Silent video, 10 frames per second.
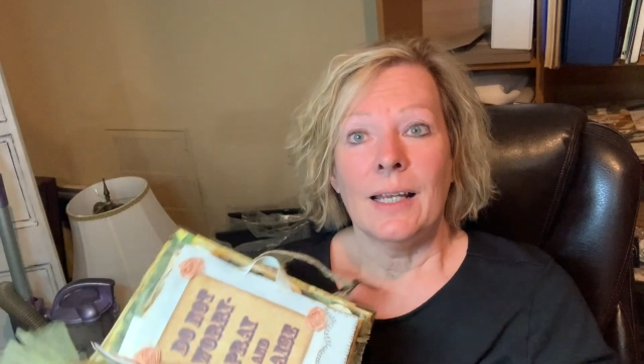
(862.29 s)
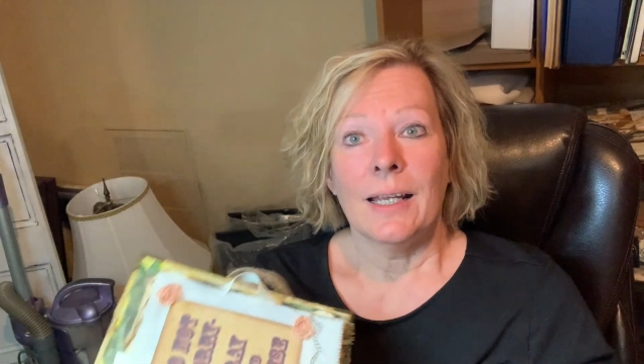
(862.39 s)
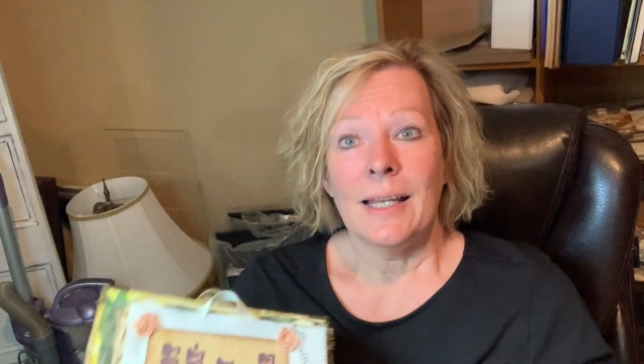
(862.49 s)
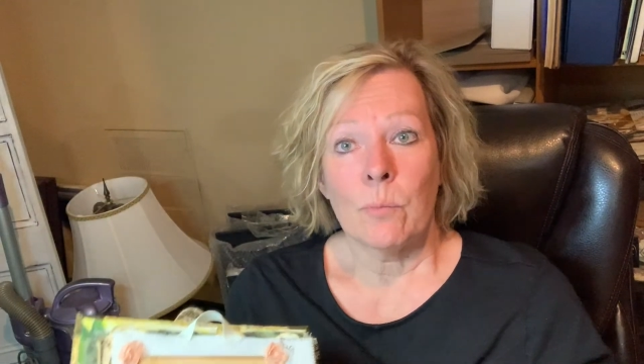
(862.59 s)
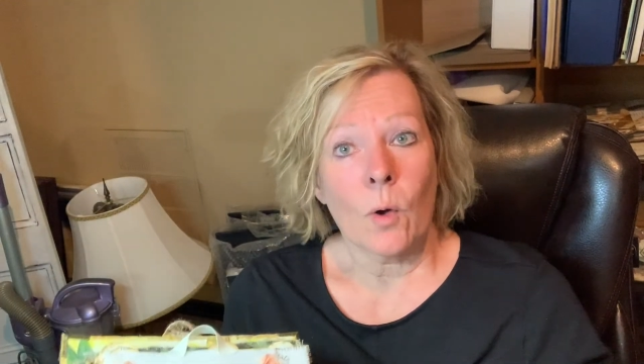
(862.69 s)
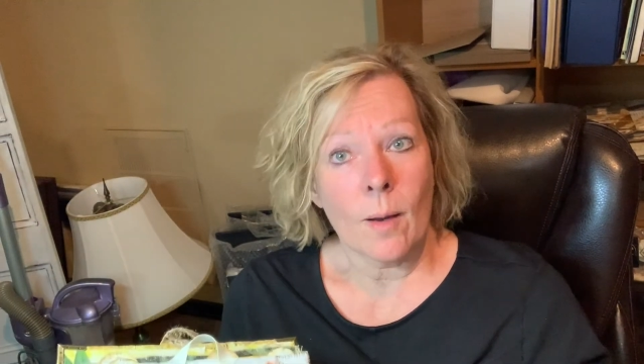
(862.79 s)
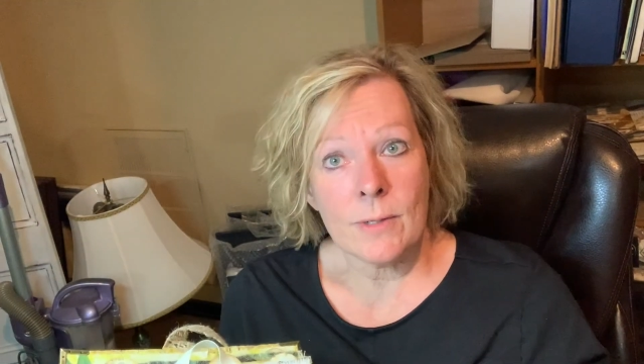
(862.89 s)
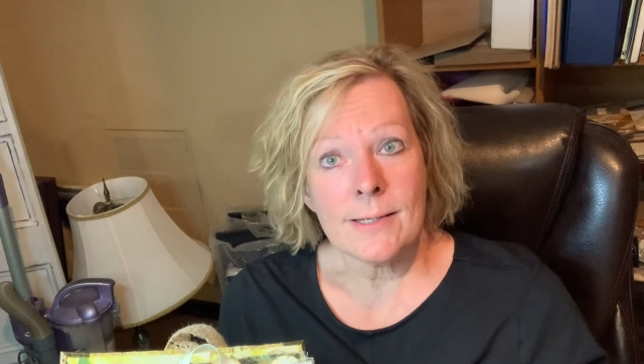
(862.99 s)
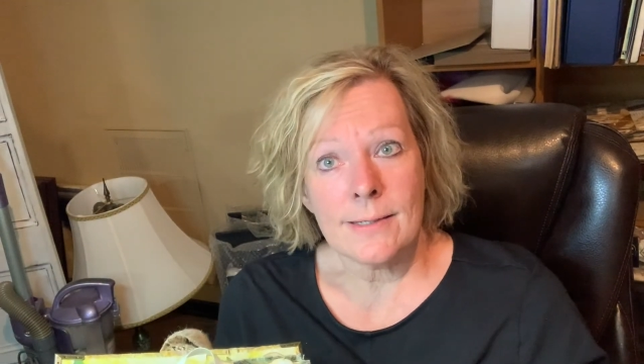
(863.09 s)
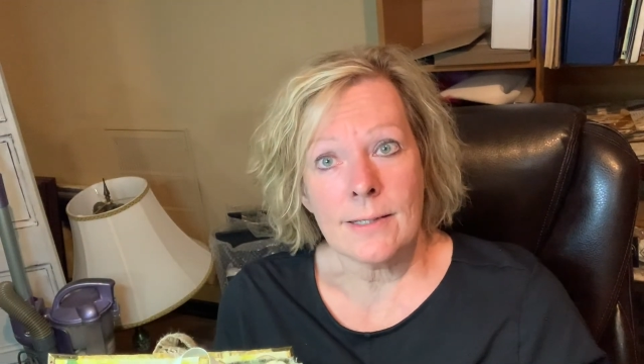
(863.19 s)
he
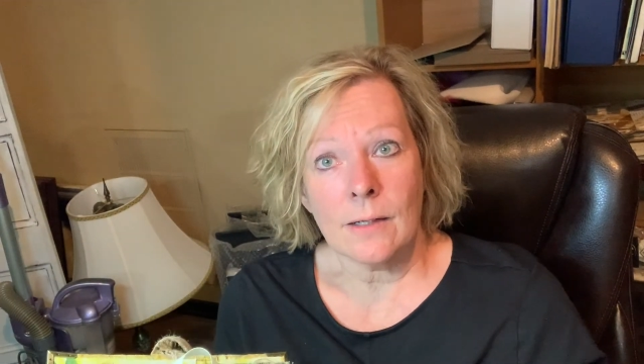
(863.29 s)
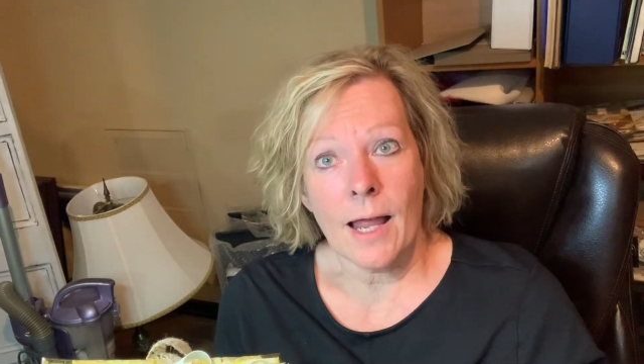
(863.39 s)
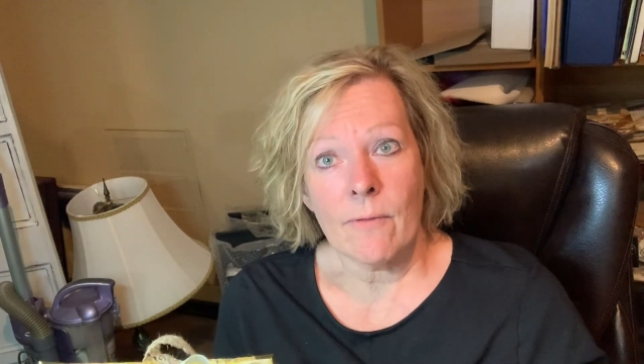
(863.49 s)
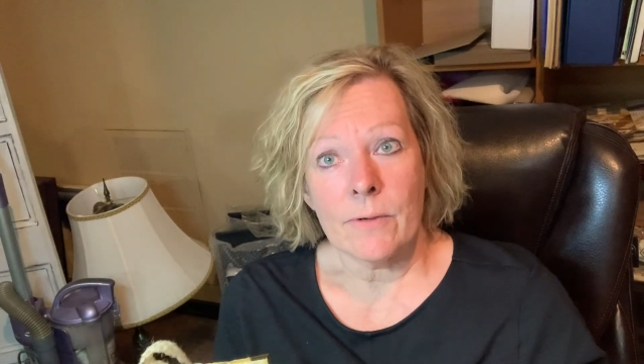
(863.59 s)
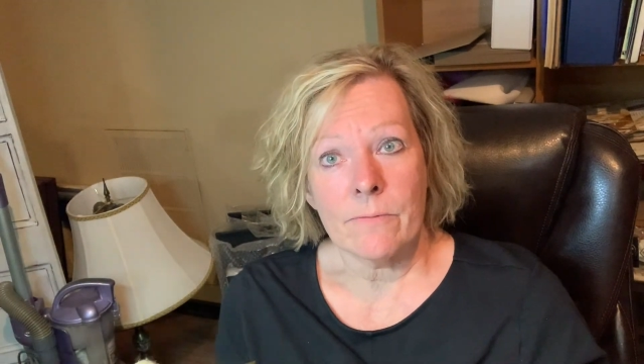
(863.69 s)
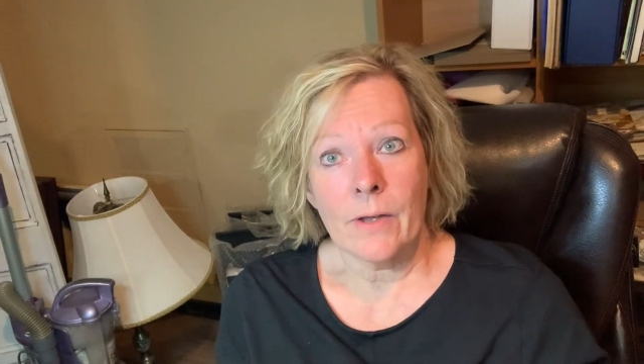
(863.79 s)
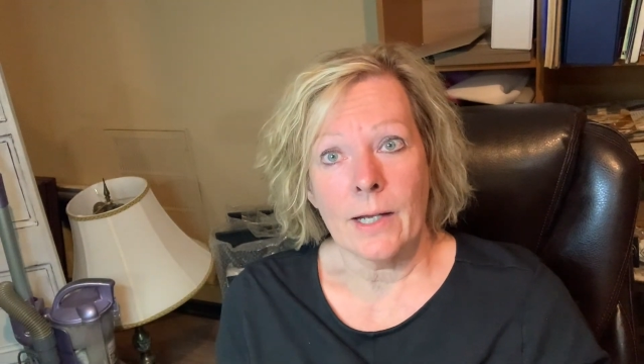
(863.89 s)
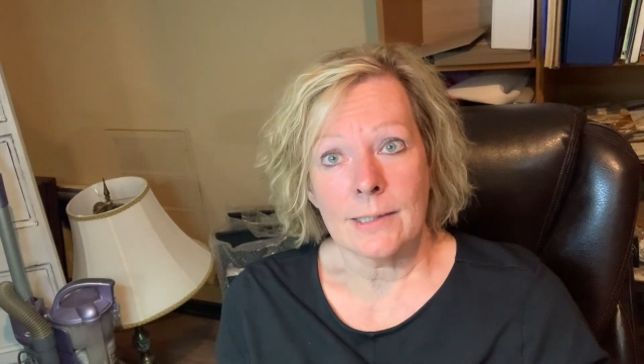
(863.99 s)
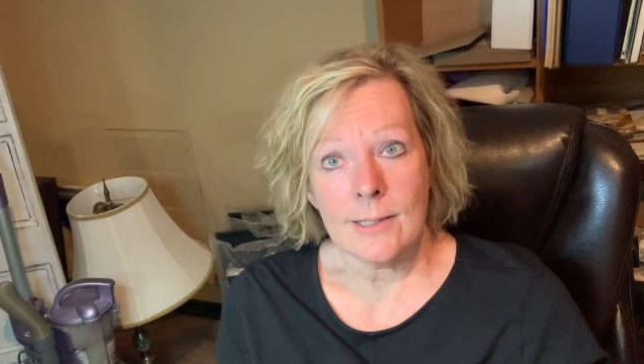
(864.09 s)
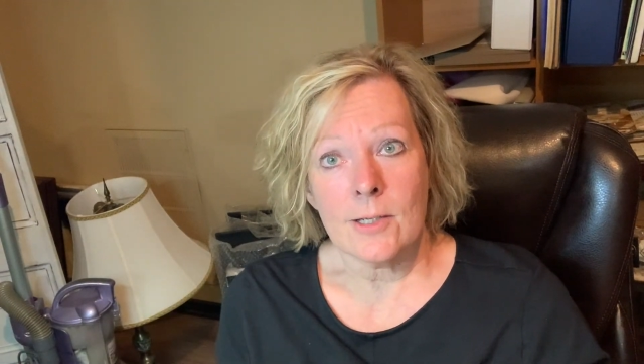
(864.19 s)
promises it'll have an
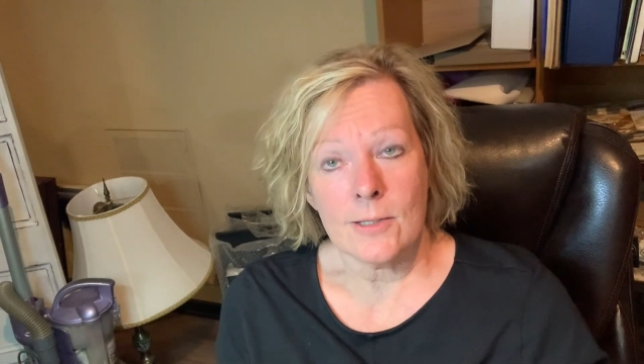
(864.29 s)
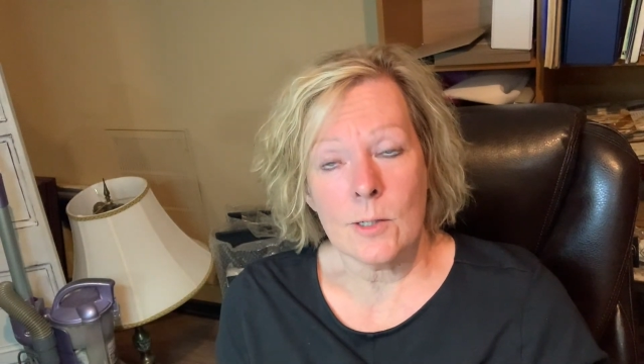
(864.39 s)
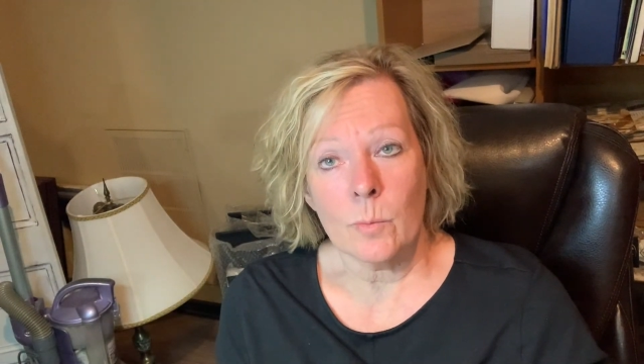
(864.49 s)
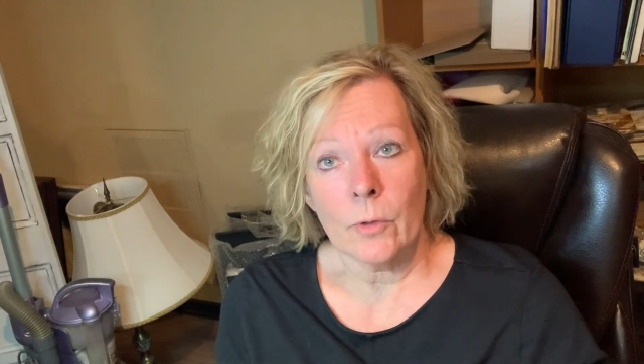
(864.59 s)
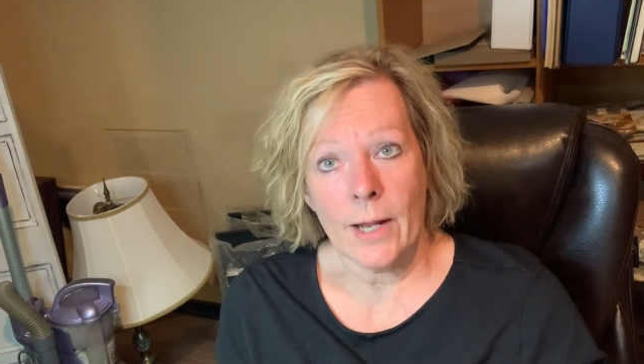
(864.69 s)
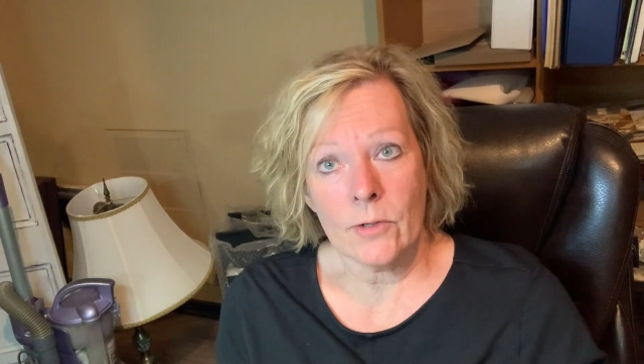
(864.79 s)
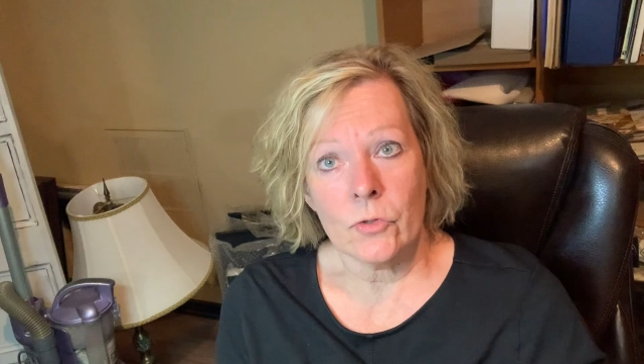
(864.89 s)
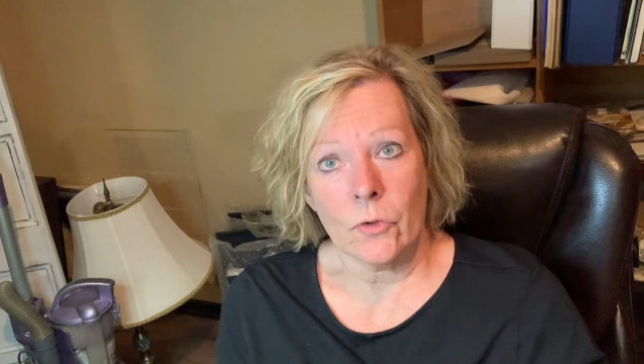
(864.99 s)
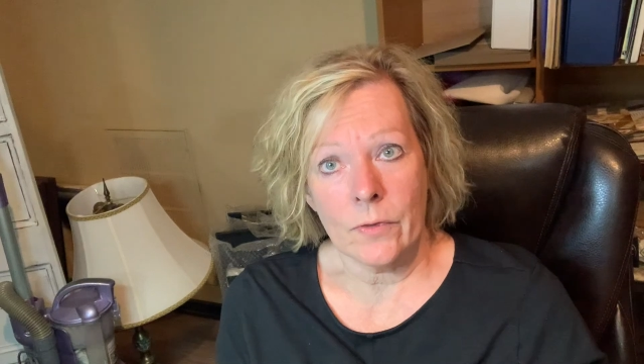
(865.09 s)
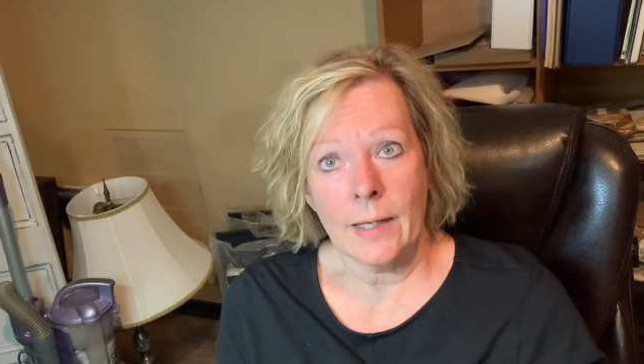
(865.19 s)
effect. It's a
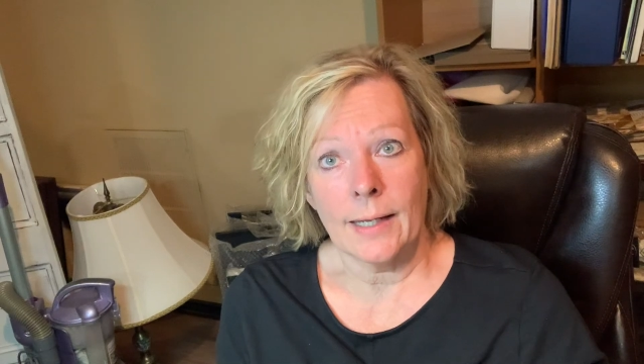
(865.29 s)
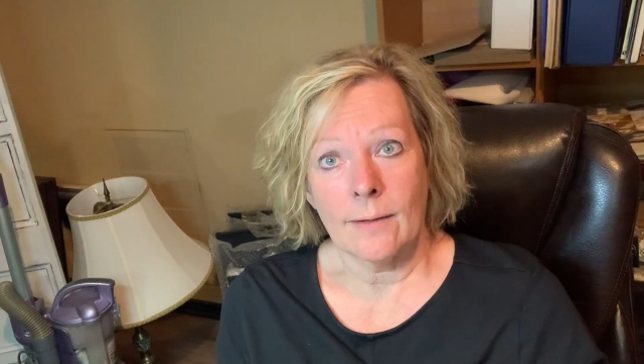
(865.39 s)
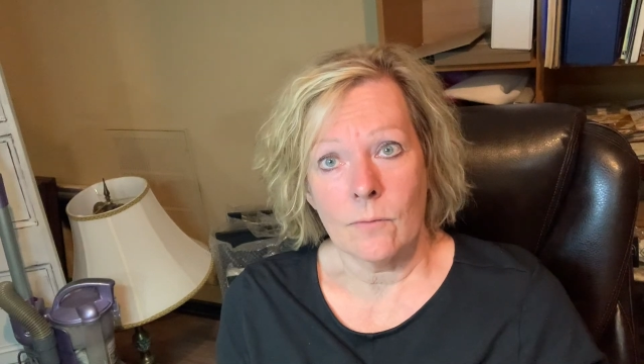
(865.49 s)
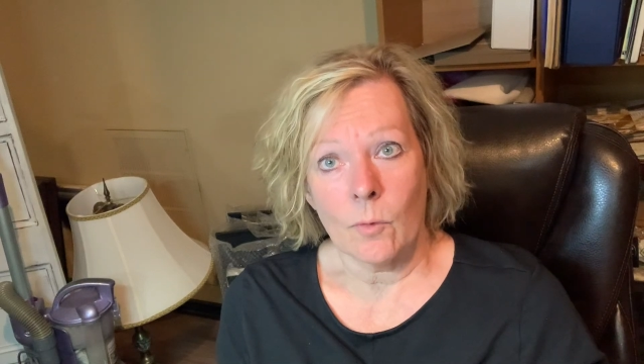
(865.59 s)
supernatural thing